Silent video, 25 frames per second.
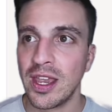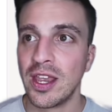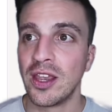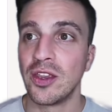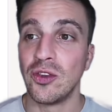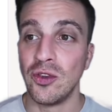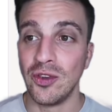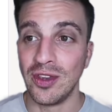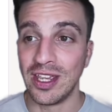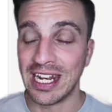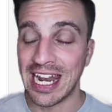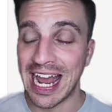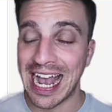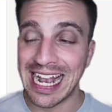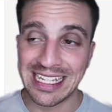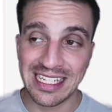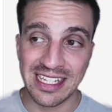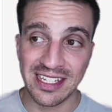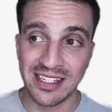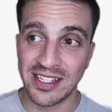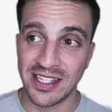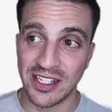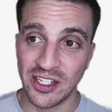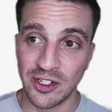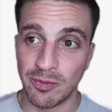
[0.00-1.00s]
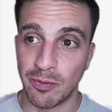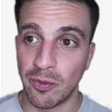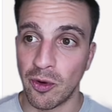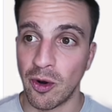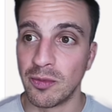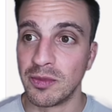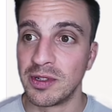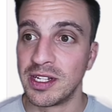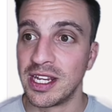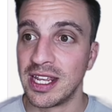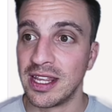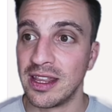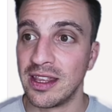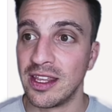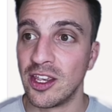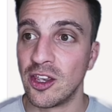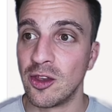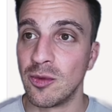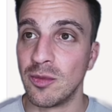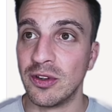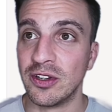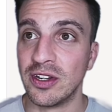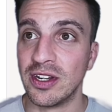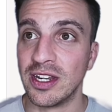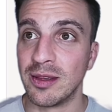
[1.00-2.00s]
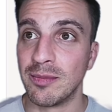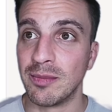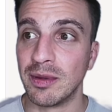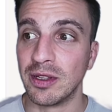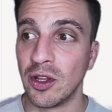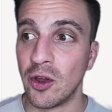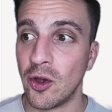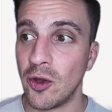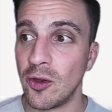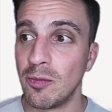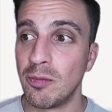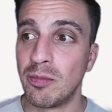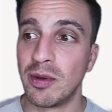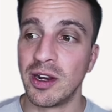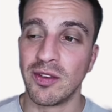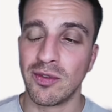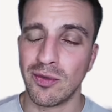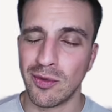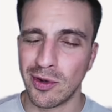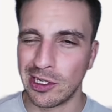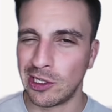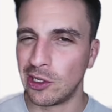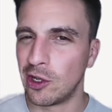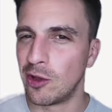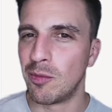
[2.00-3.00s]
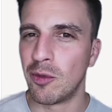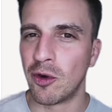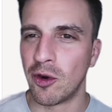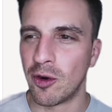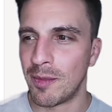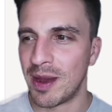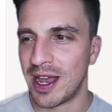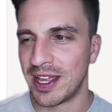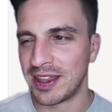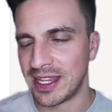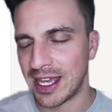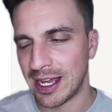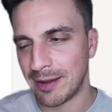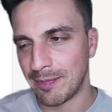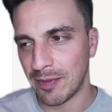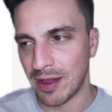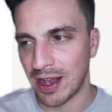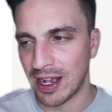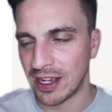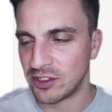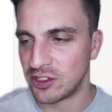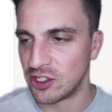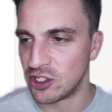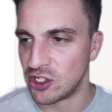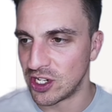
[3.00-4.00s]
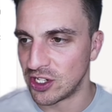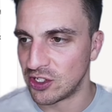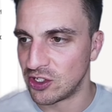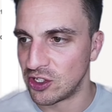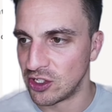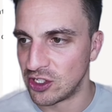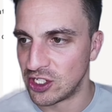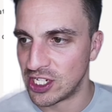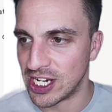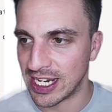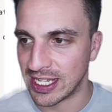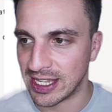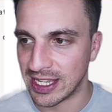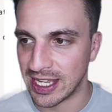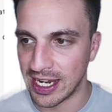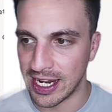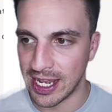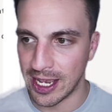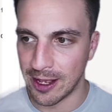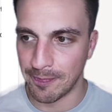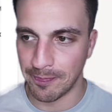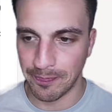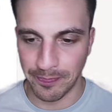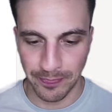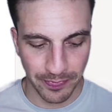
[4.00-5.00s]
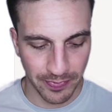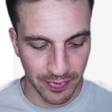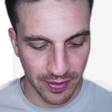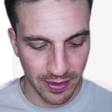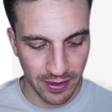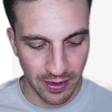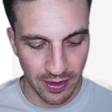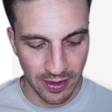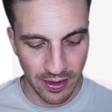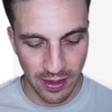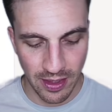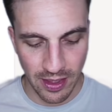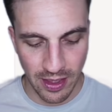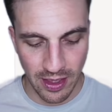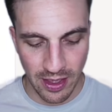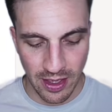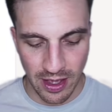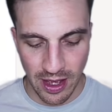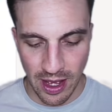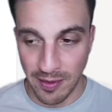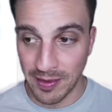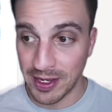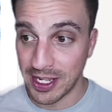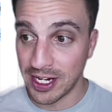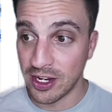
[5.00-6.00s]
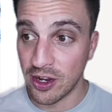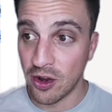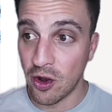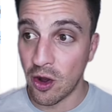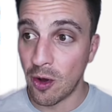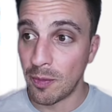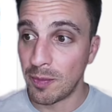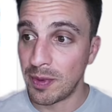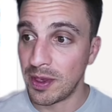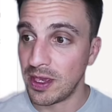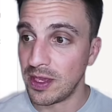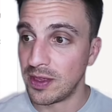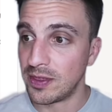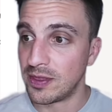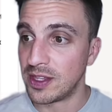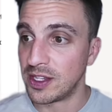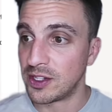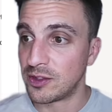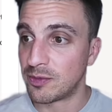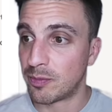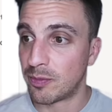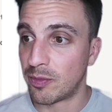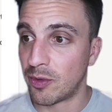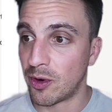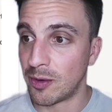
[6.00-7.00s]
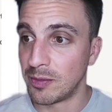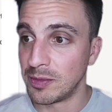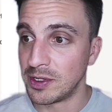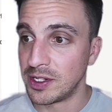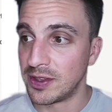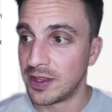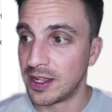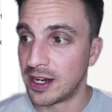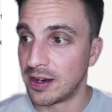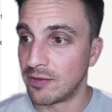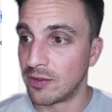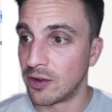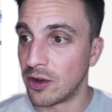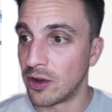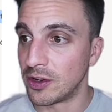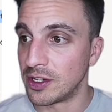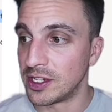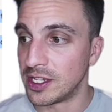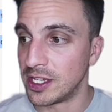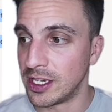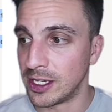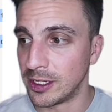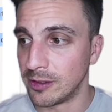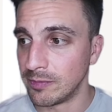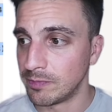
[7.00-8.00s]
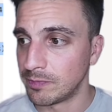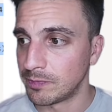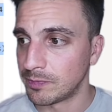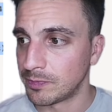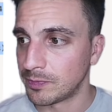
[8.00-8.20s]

You can access this prompt in the community below, but if you want to learn more about that, I suggest you check that out. I'm going to copy this prompt that I've got here,